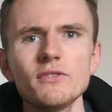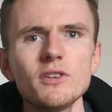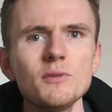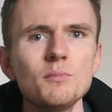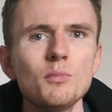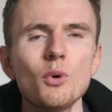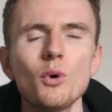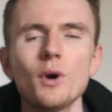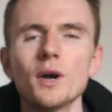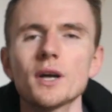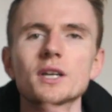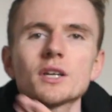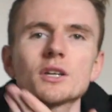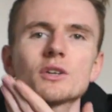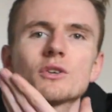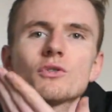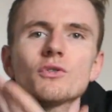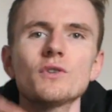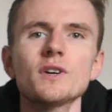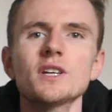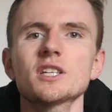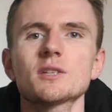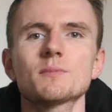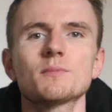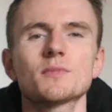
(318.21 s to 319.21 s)
why have you bought a
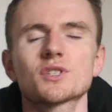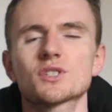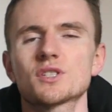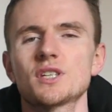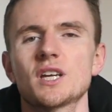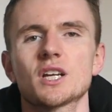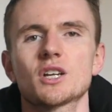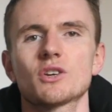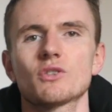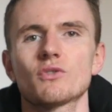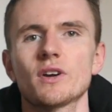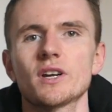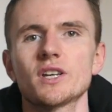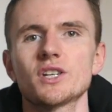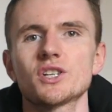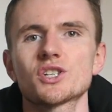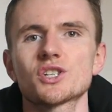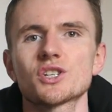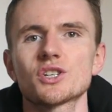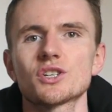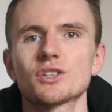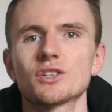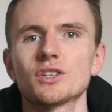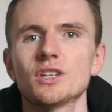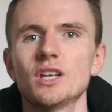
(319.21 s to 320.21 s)
Christmas
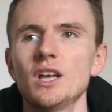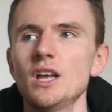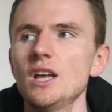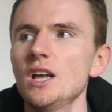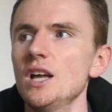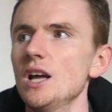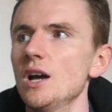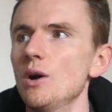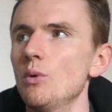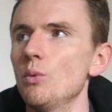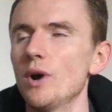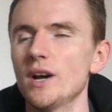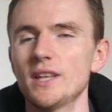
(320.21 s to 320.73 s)
decoration